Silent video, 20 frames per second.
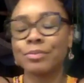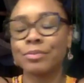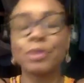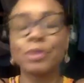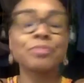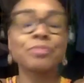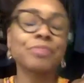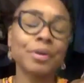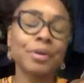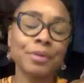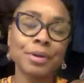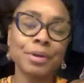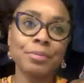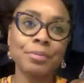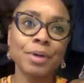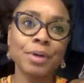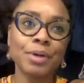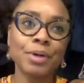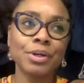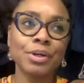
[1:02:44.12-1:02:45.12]
You're very
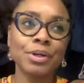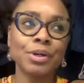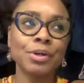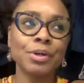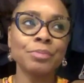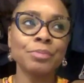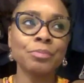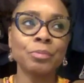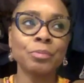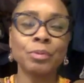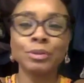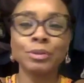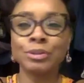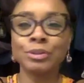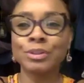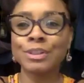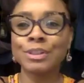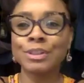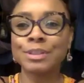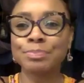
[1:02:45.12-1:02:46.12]
welcome. We'll
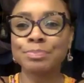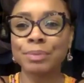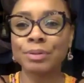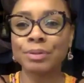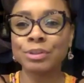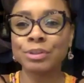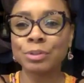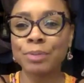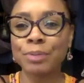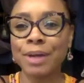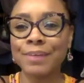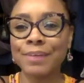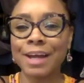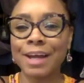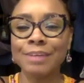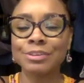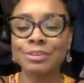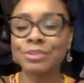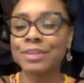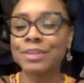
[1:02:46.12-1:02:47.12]
do the spiritual bath.
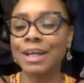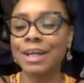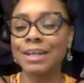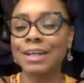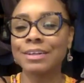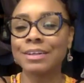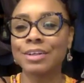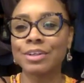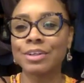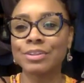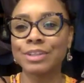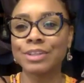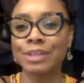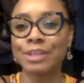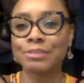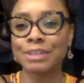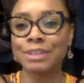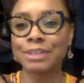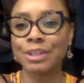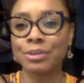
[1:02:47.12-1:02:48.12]
I'll do that another
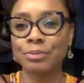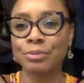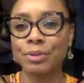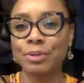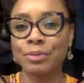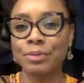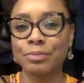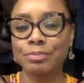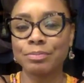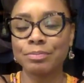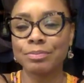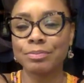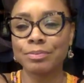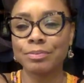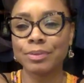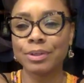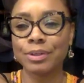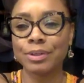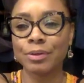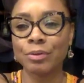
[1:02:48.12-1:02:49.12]
time, because I know we
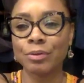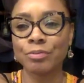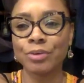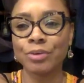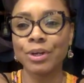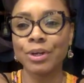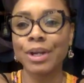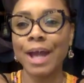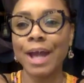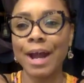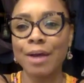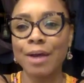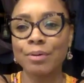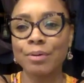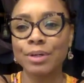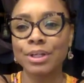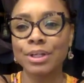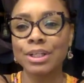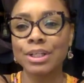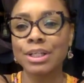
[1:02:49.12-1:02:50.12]
were over an
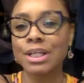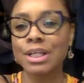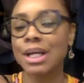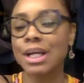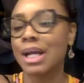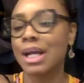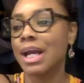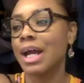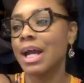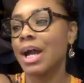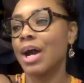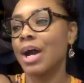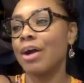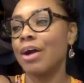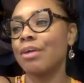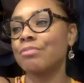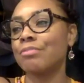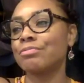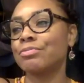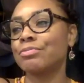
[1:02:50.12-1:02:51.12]
hour
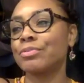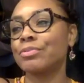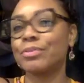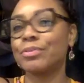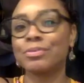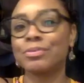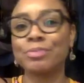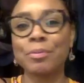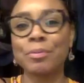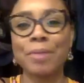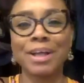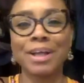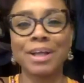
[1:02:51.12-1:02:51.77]
for my